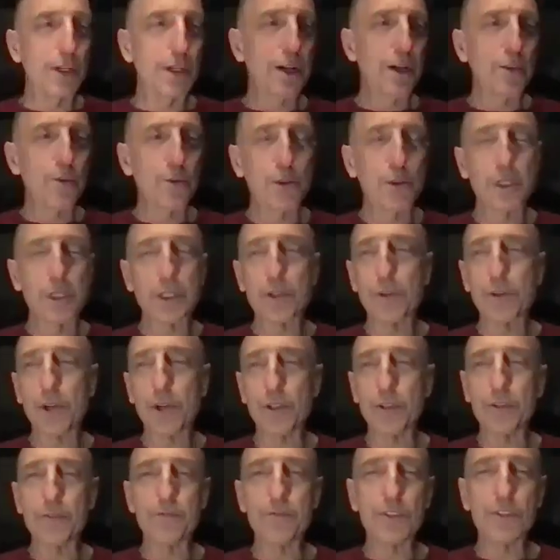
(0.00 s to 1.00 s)
another one
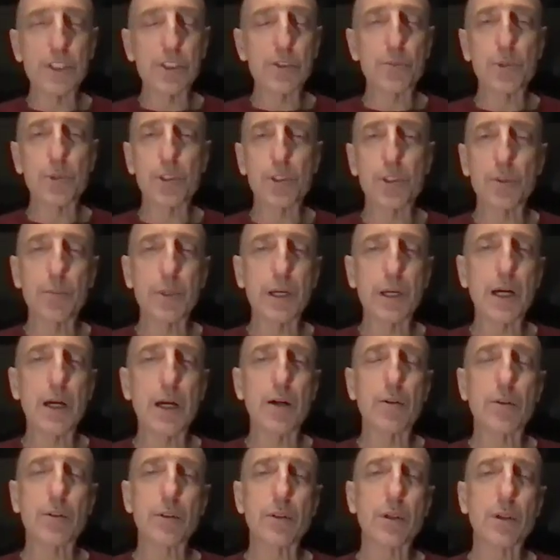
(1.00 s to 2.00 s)
called Invisible,
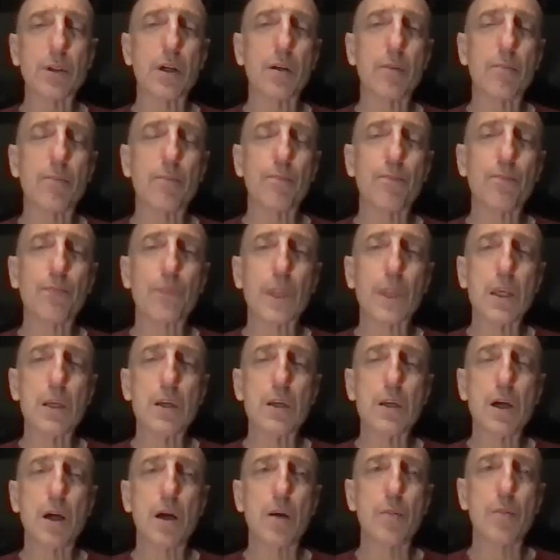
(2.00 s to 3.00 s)

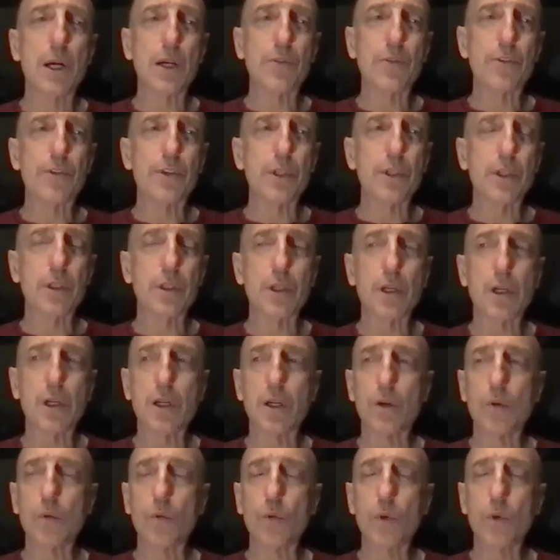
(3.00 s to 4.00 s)
about
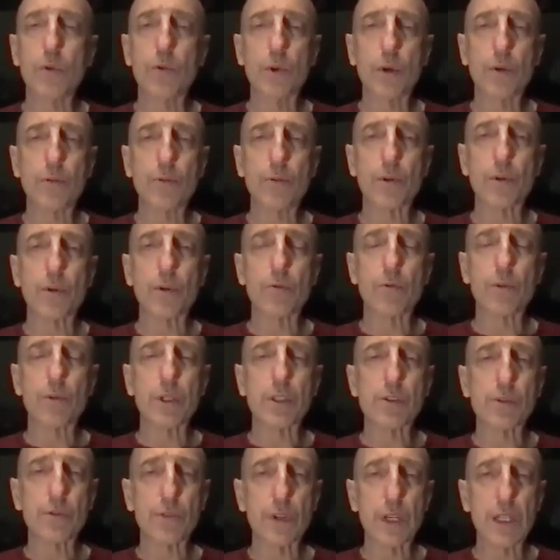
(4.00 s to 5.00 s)
the Wind River
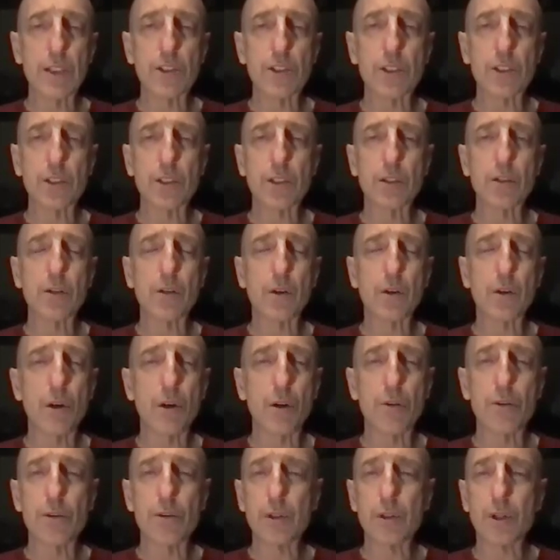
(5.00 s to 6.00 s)
Reservation and
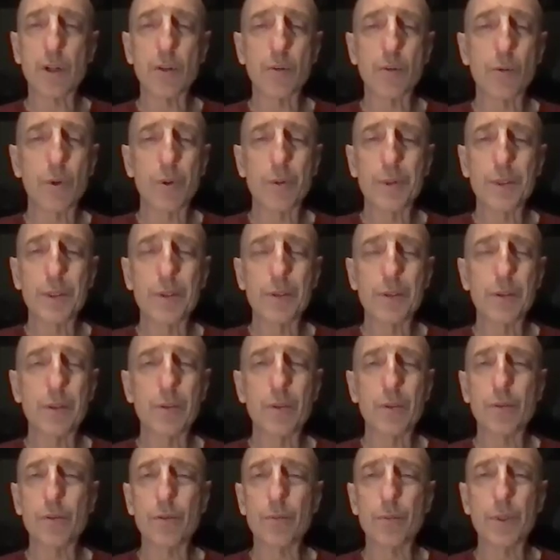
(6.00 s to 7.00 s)
all the young
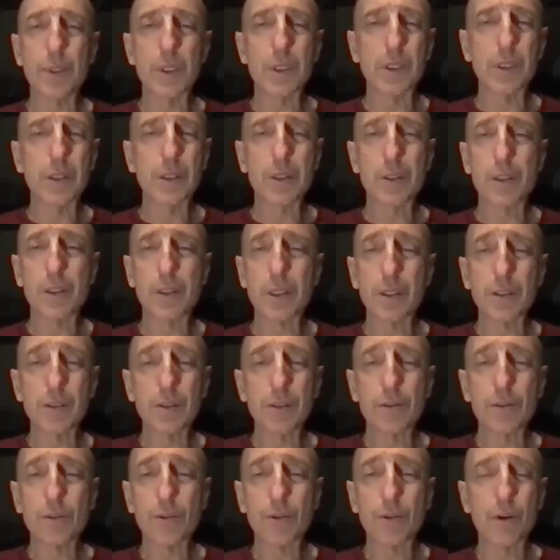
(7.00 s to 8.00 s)
women who've been
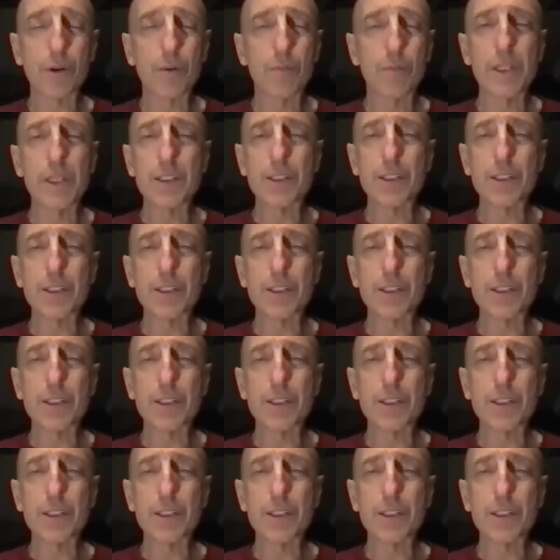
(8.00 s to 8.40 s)
killed or are